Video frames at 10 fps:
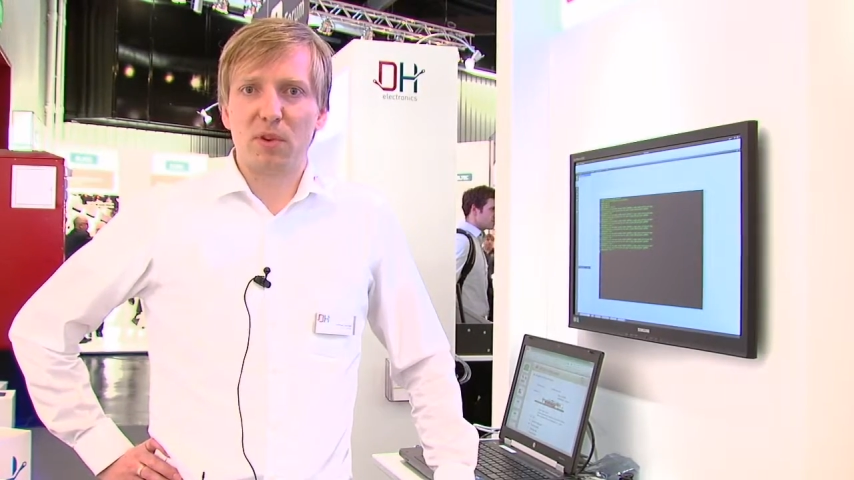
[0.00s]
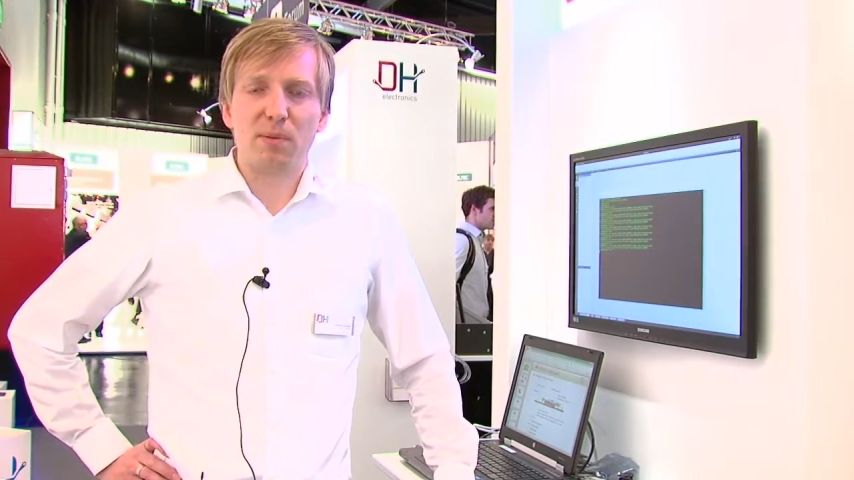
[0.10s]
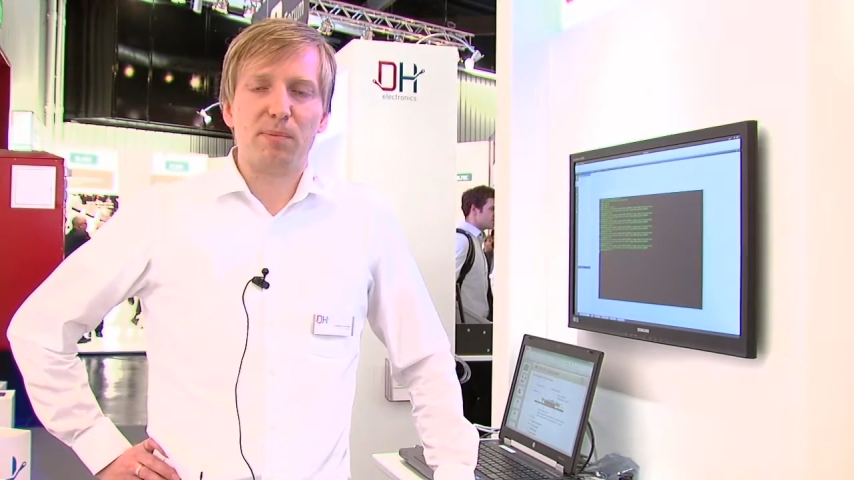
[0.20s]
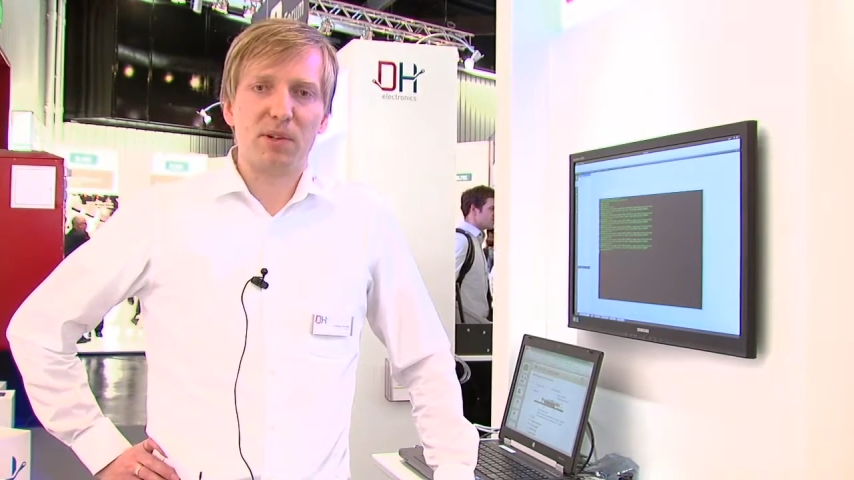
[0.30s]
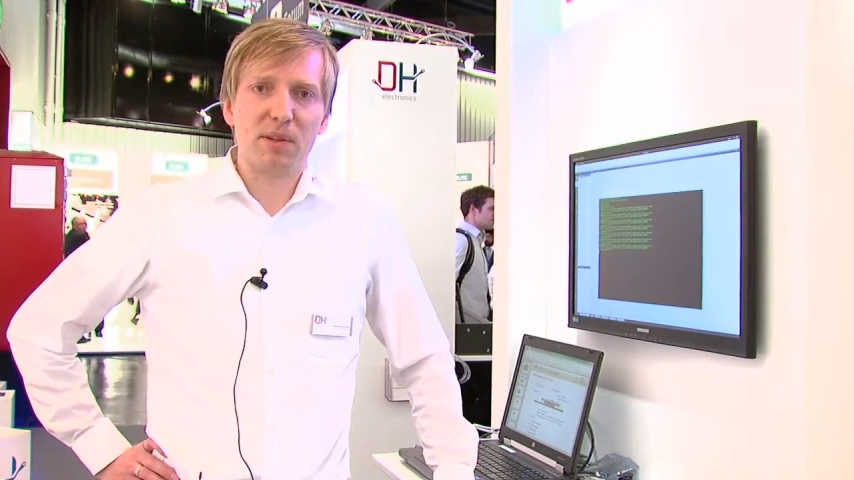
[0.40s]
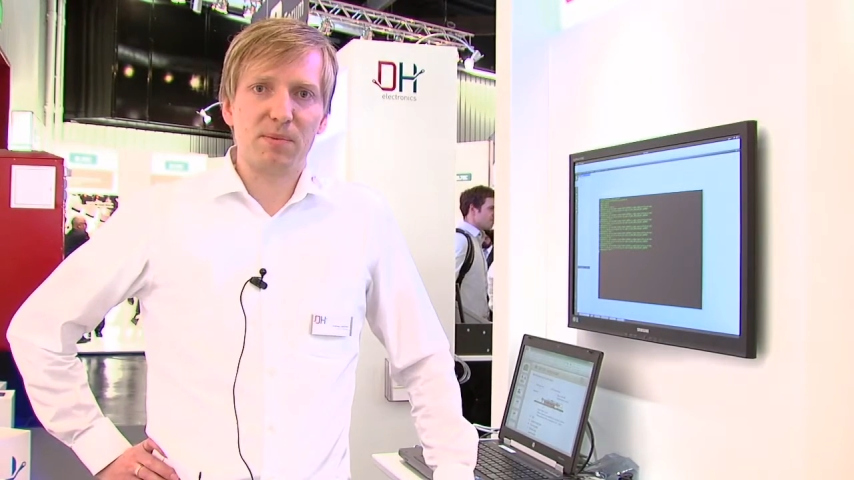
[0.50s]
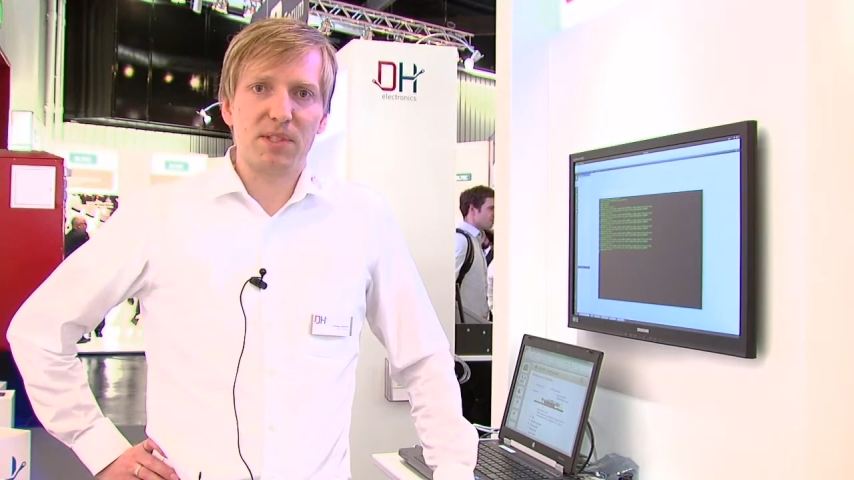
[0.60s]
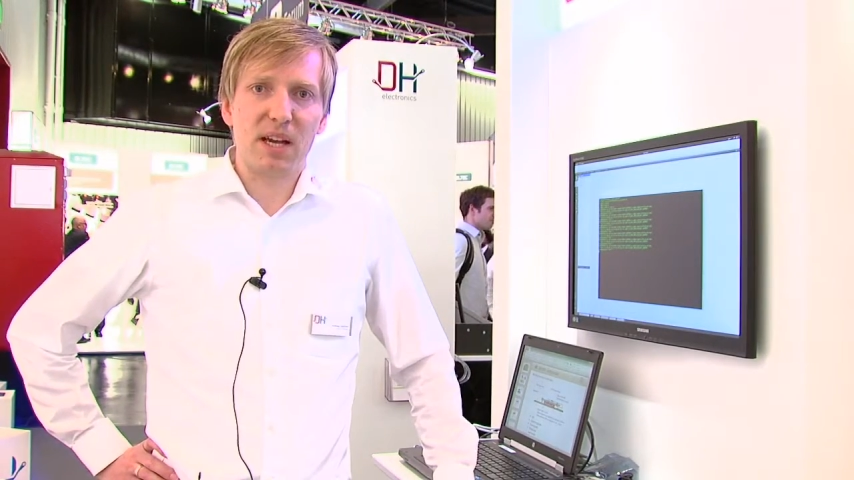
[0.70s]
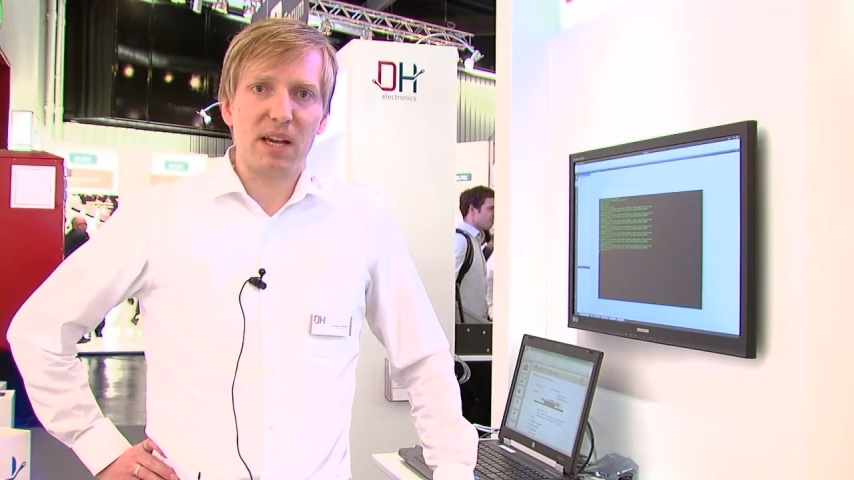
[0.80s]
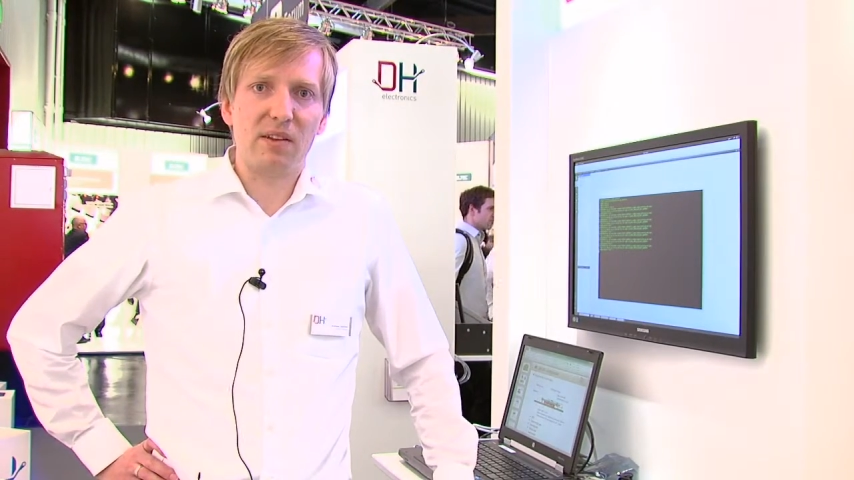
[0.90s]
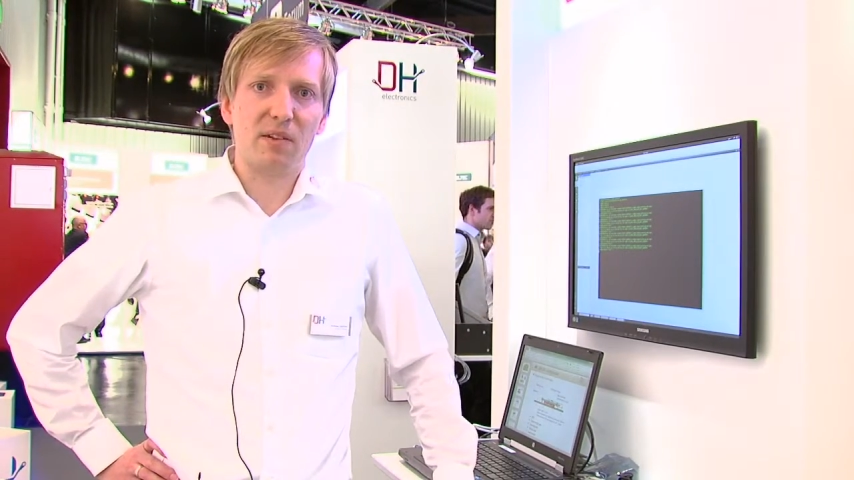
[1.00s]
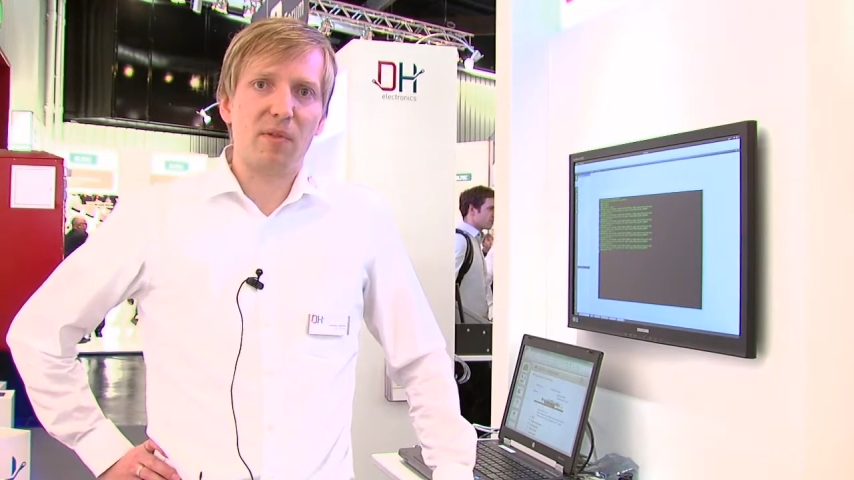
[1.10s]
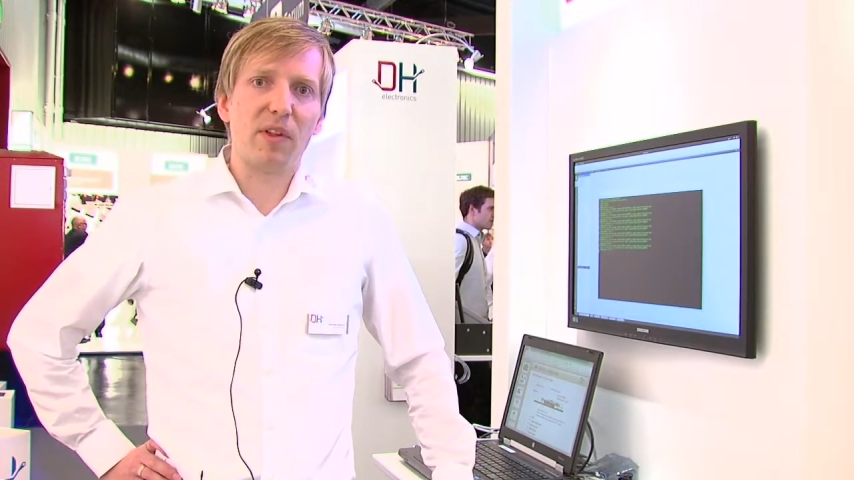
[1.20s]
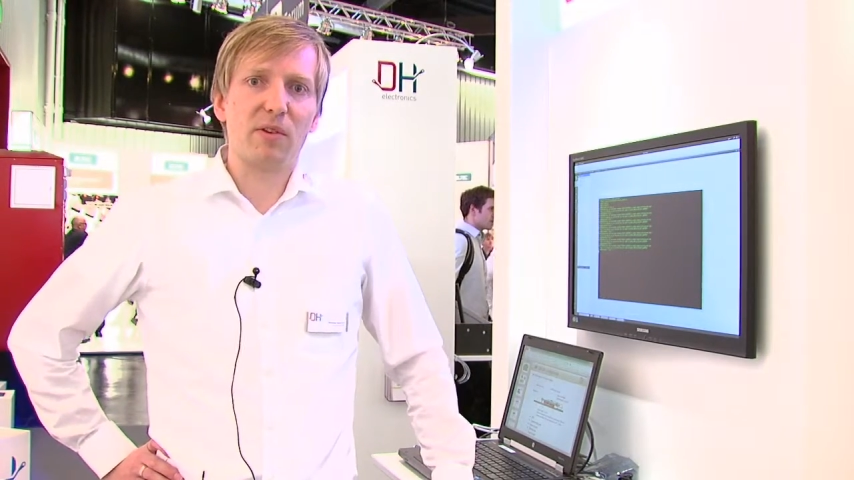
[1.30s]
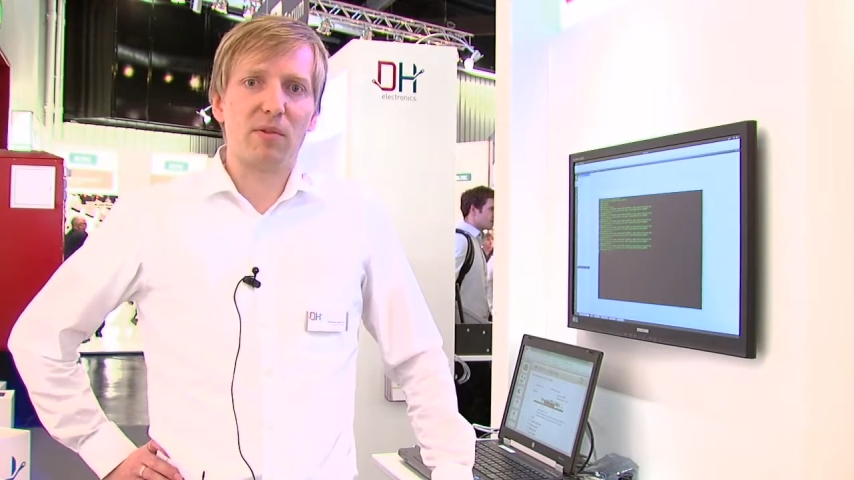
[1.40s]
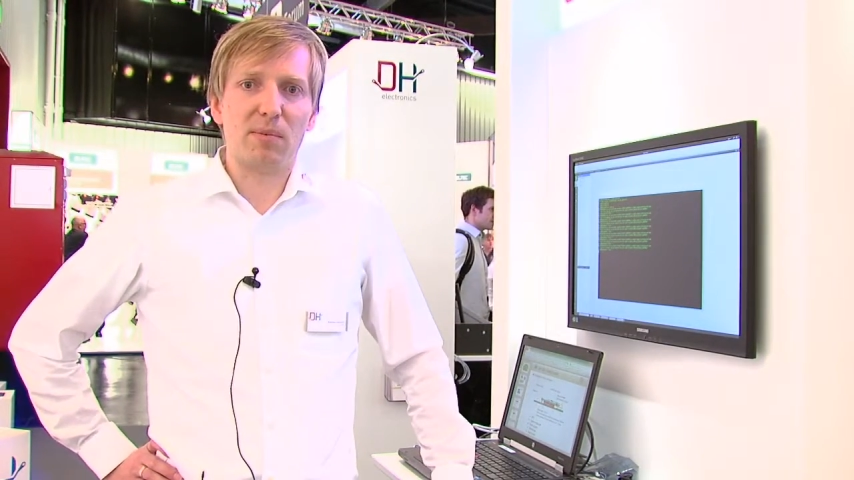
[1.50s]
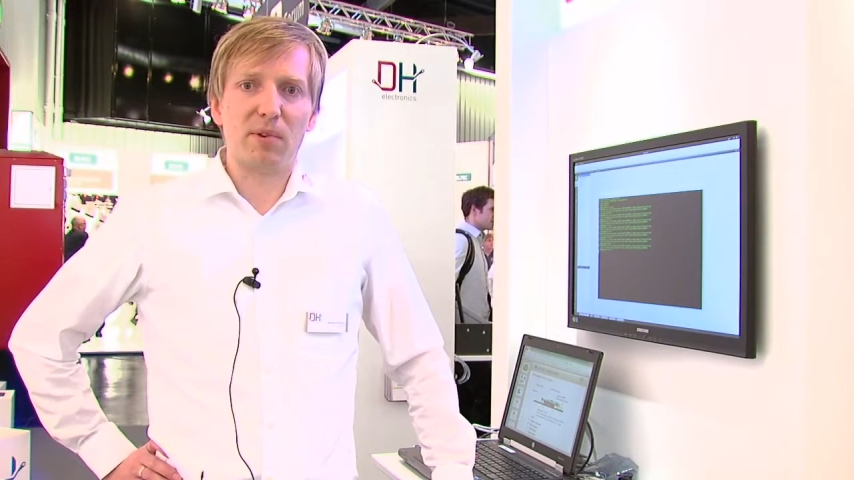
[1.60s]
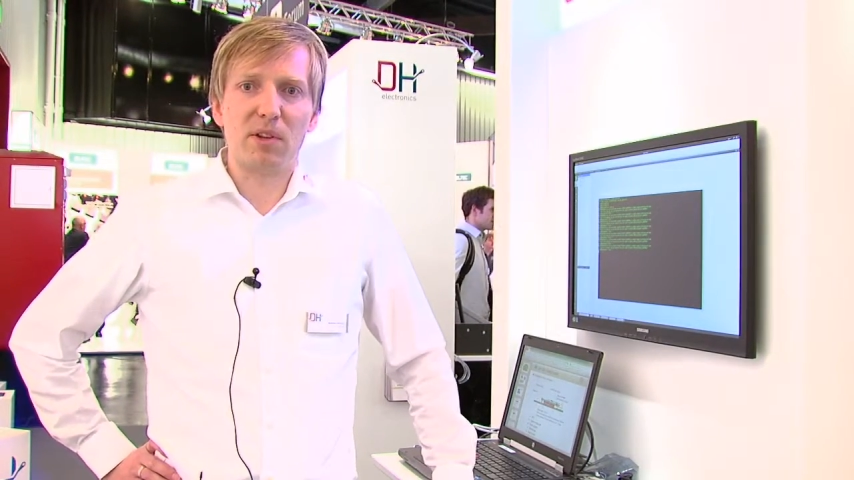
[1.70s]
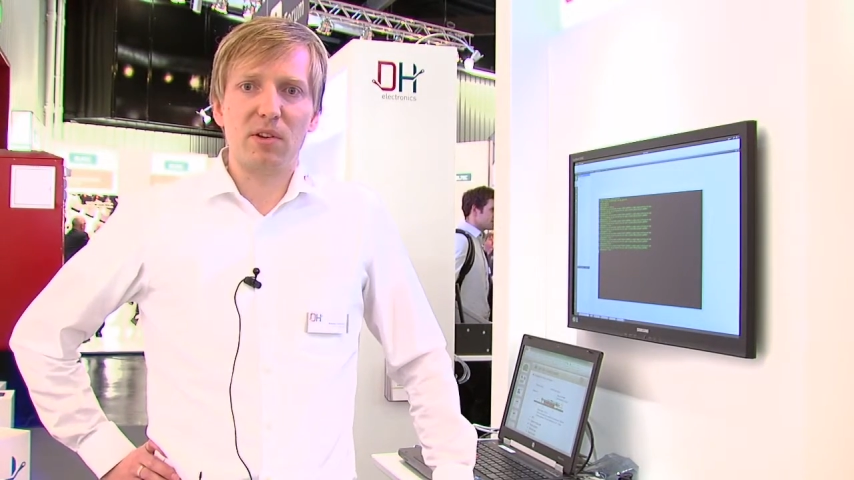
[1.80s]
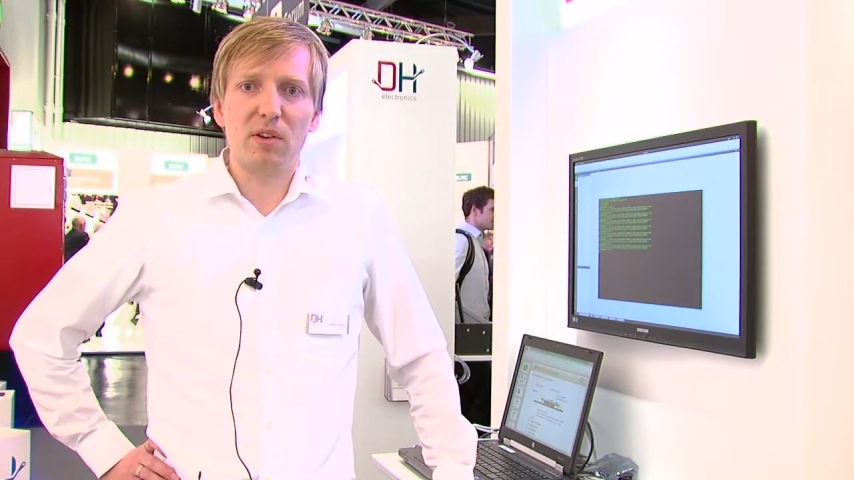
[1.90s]
on the bottom side of the core
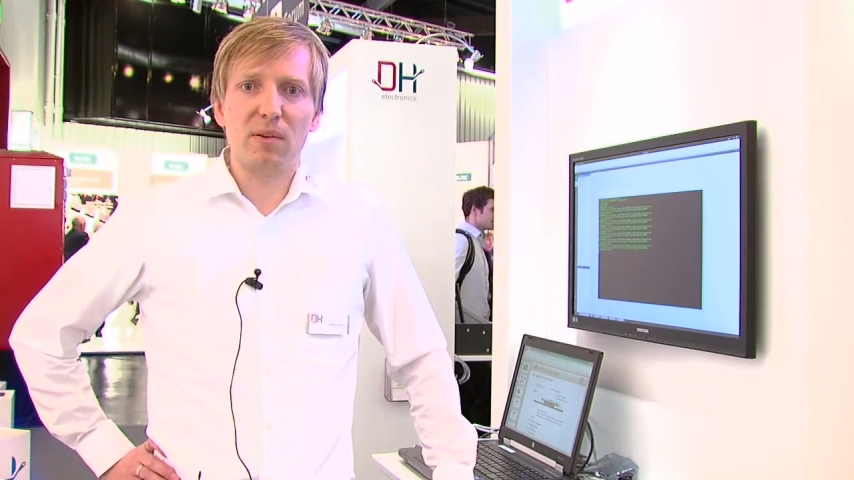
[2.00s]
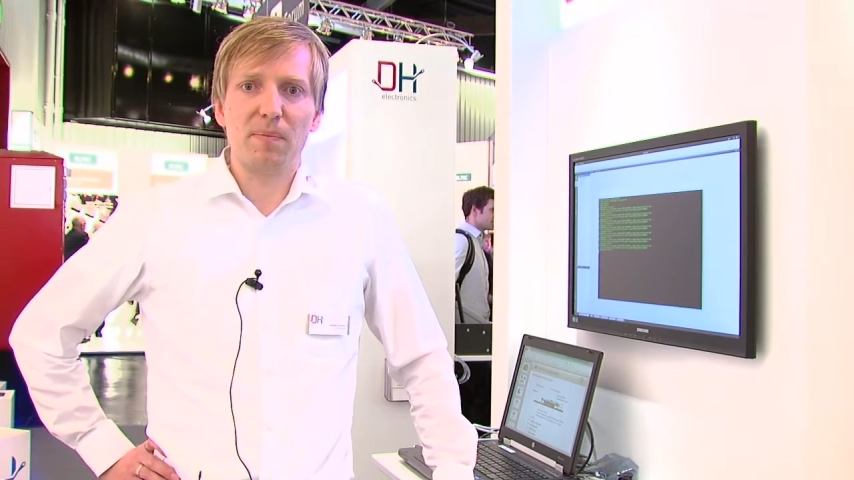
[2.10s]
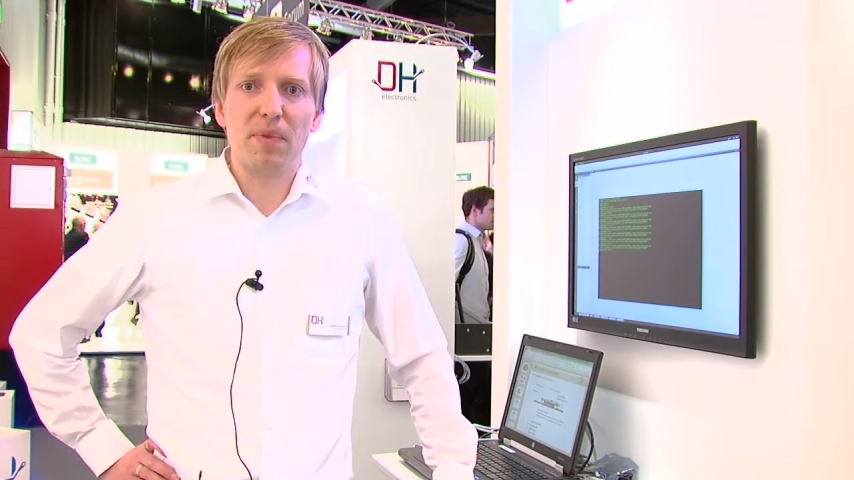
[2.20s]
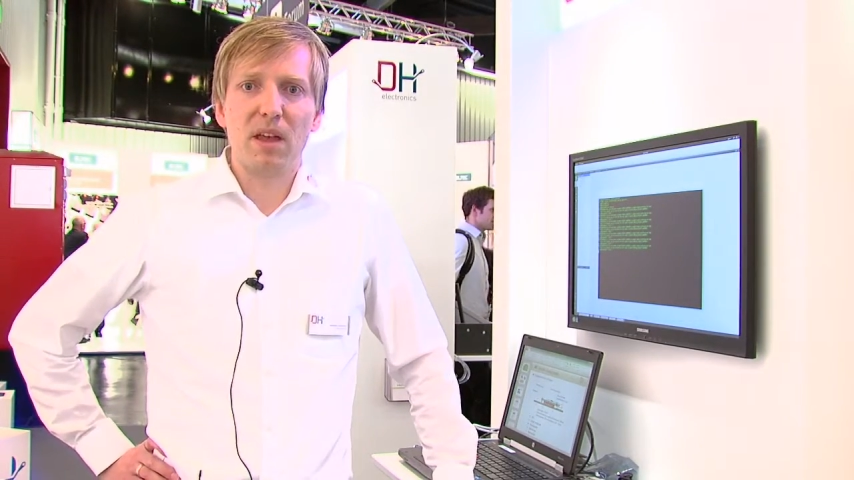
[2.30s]
module